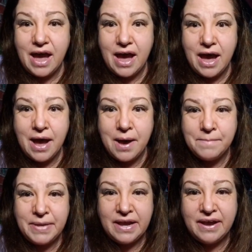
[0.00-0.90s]

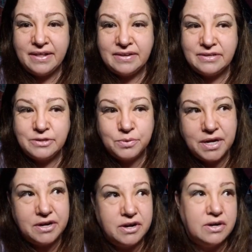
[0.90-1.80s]
me on
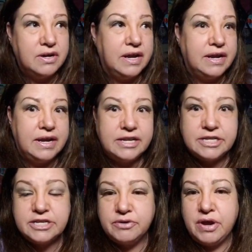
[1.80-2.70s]
Twitter and
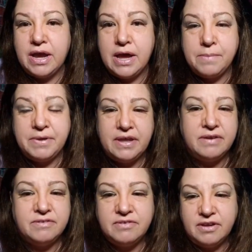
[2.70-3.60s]
Instagram,
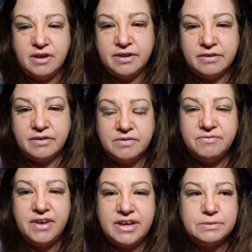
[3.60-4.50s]
and y'all are on
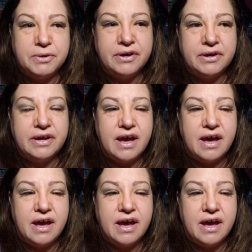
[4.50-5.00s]
Facebook.